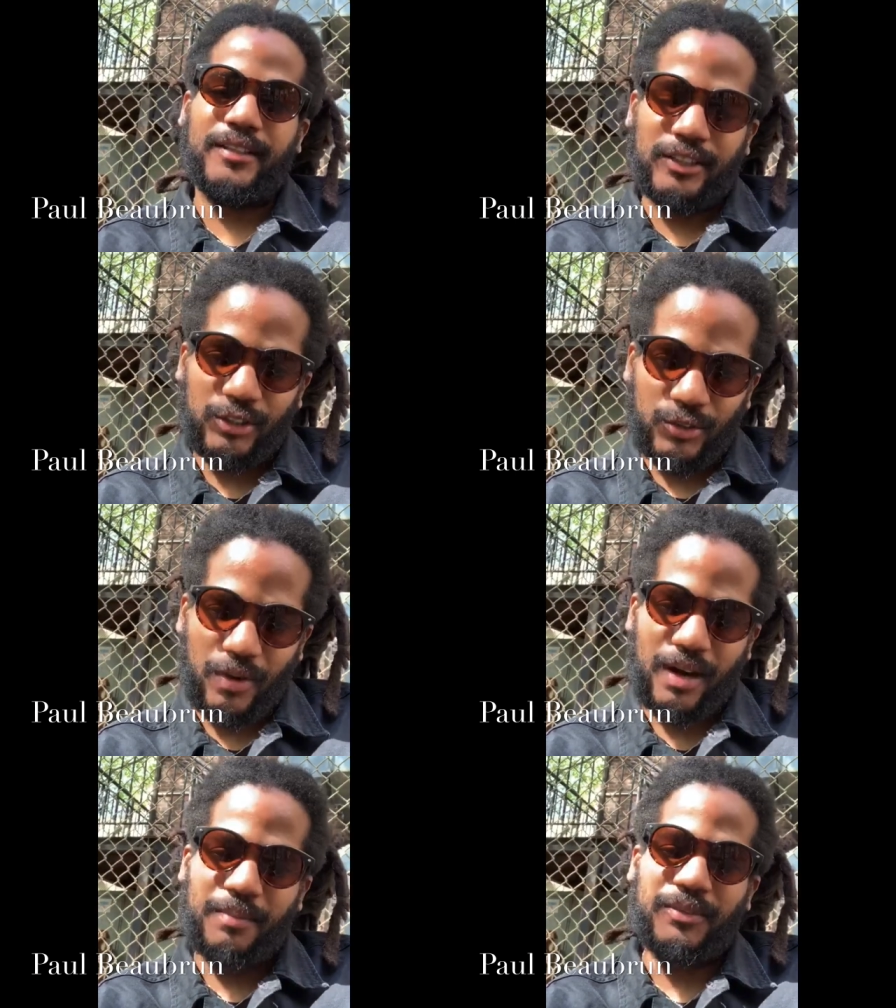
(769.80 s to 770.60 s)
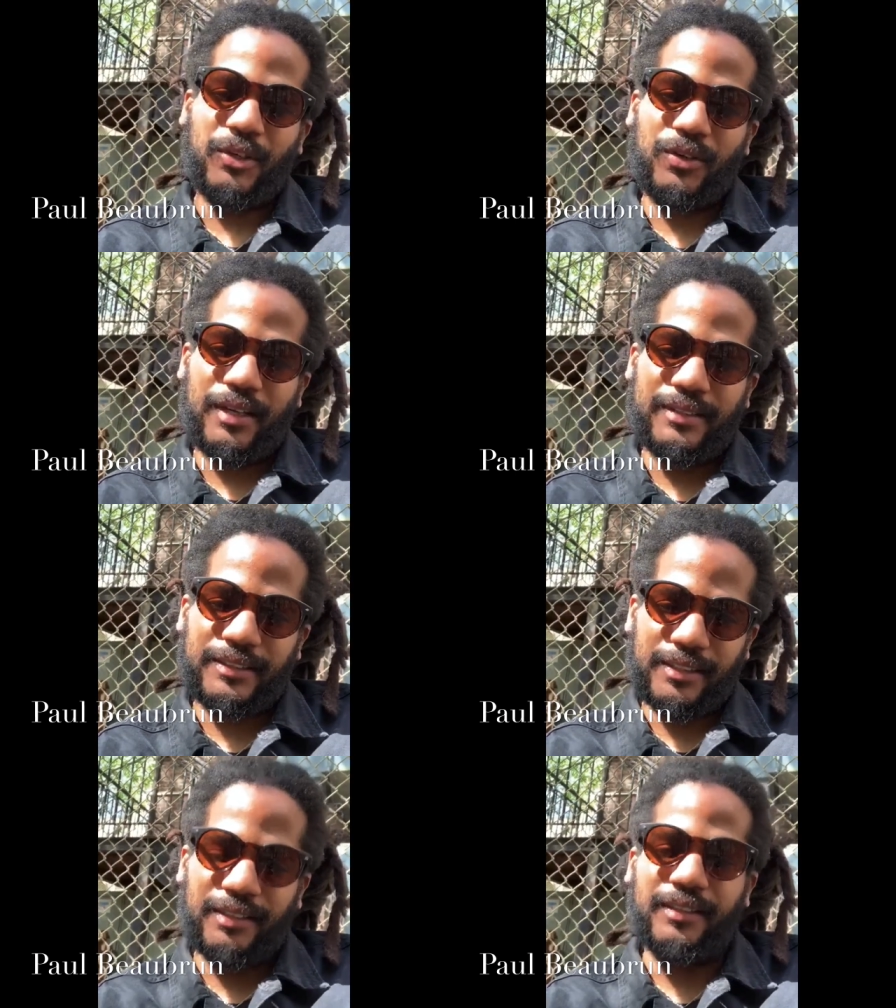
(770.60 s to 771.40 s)
subscribe so you can
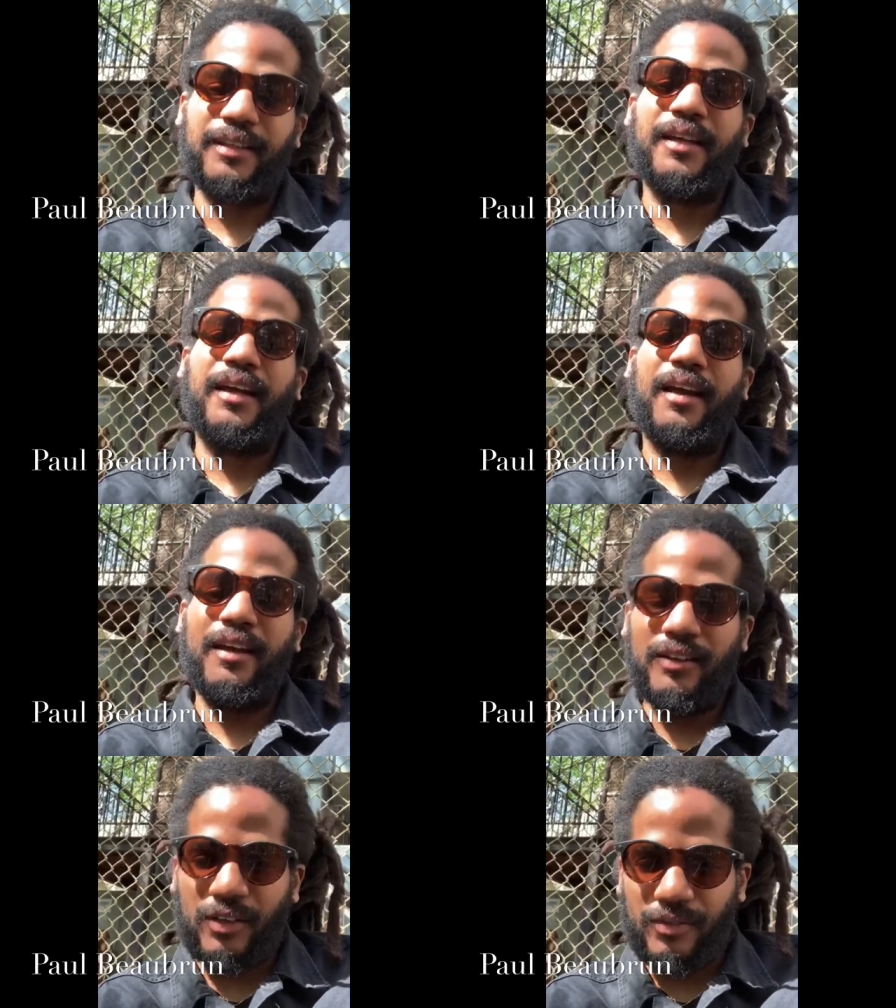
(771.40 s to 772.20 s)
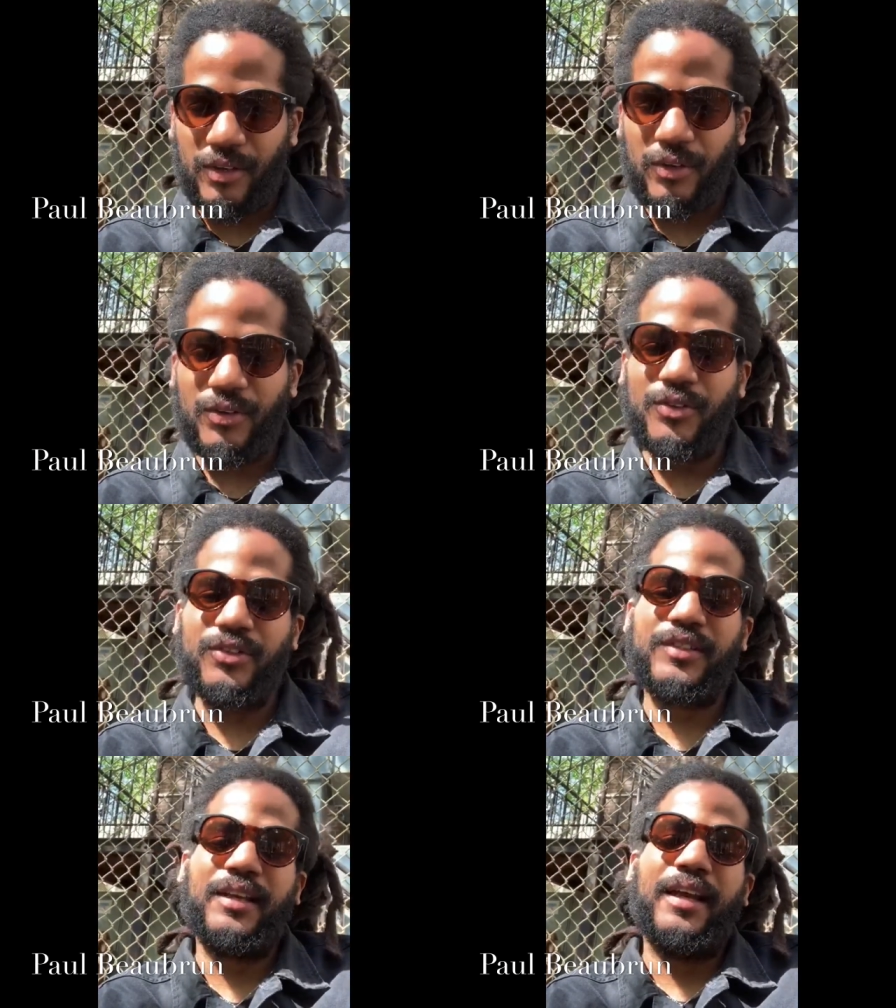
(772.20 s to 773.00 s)
see interviews
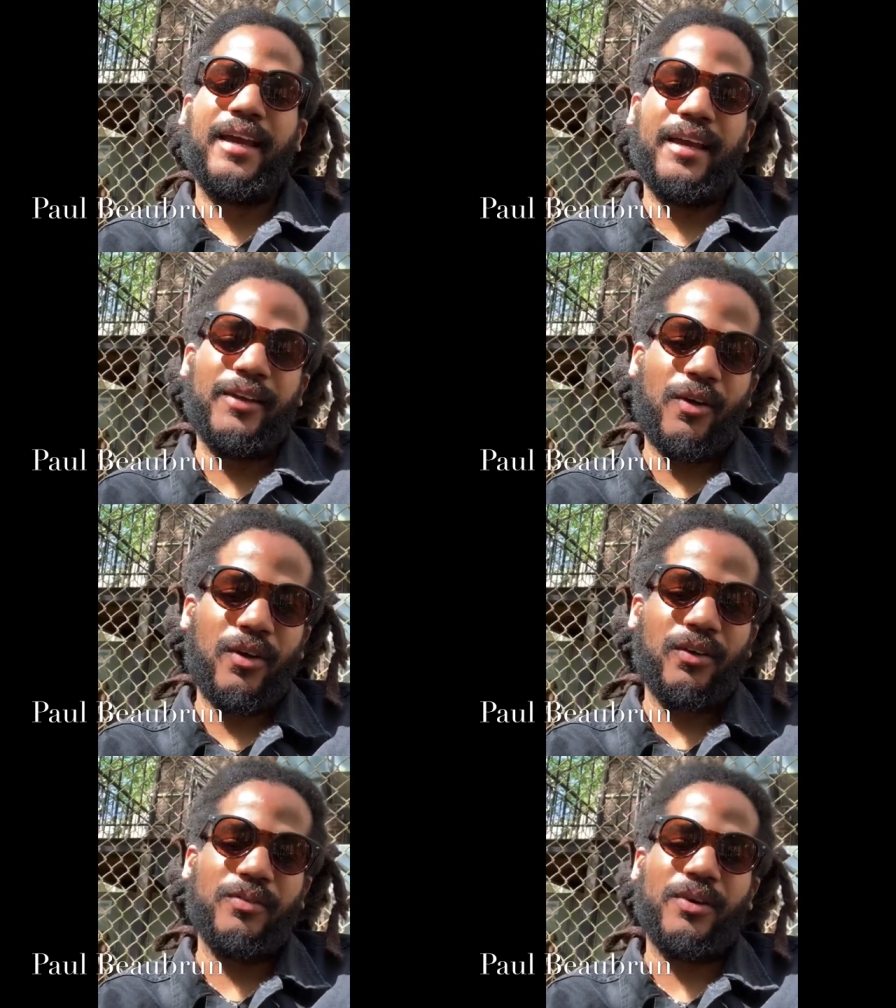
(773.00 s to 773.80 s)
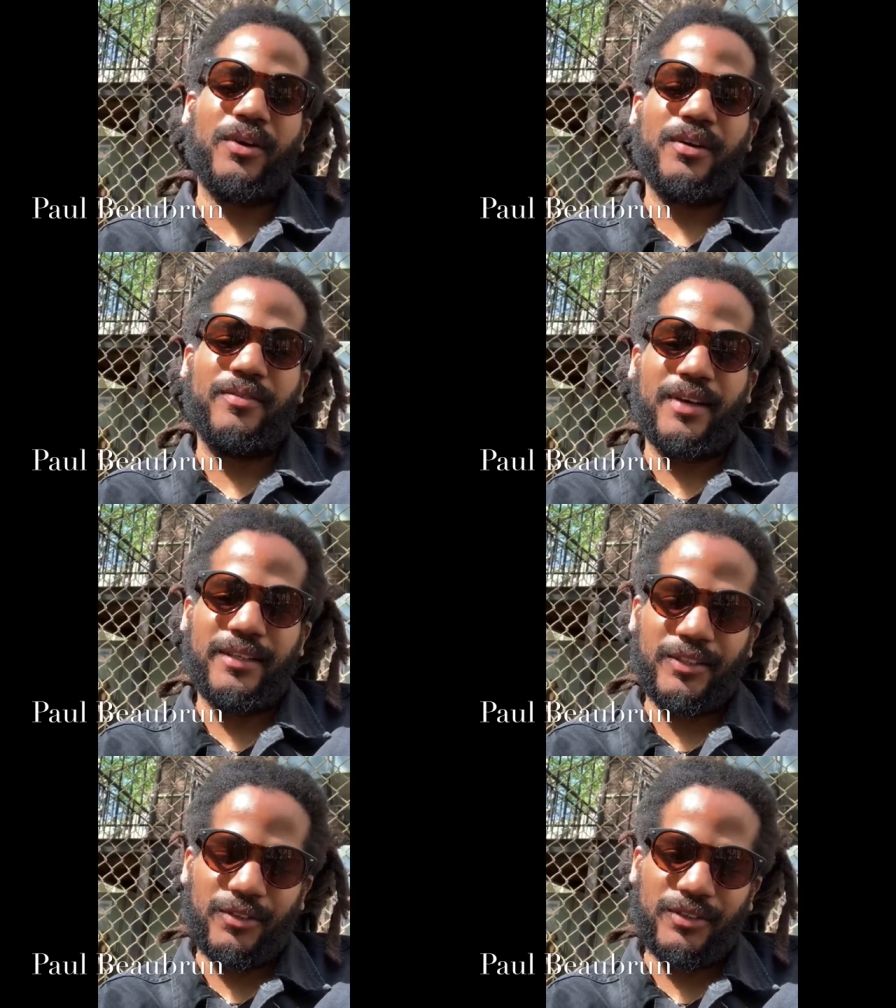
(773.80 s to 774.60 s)
and all of her
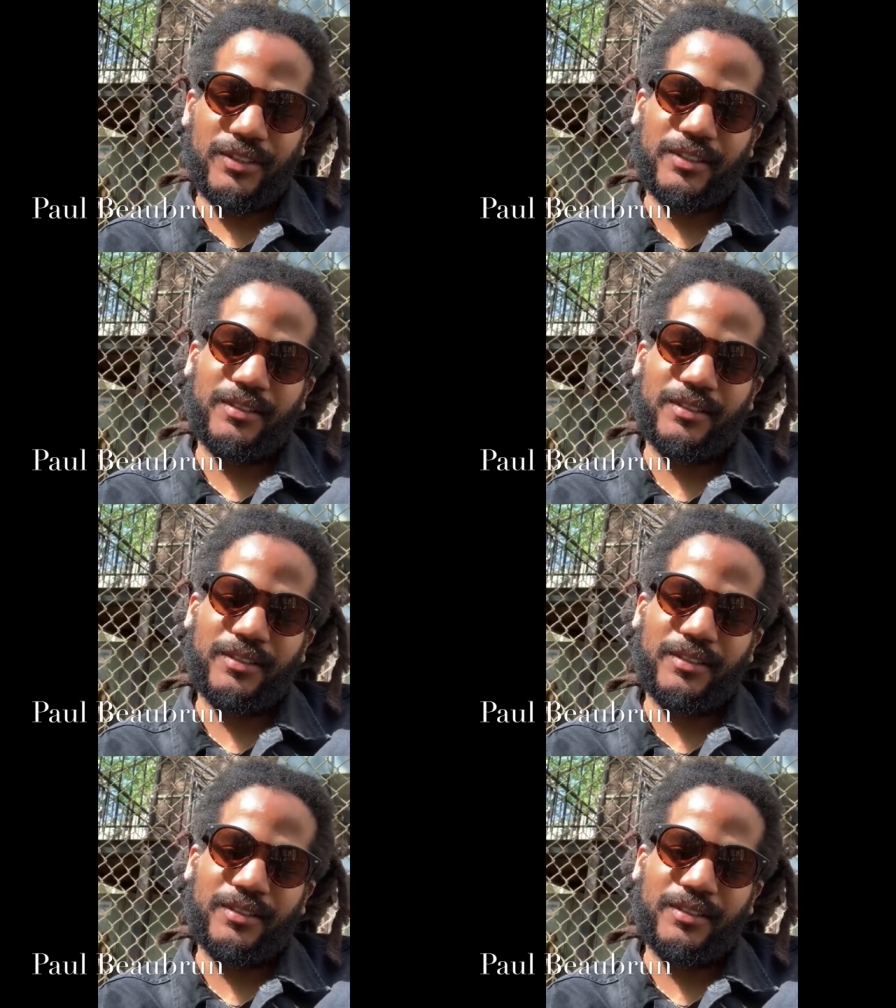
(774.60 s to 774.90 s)
adventures.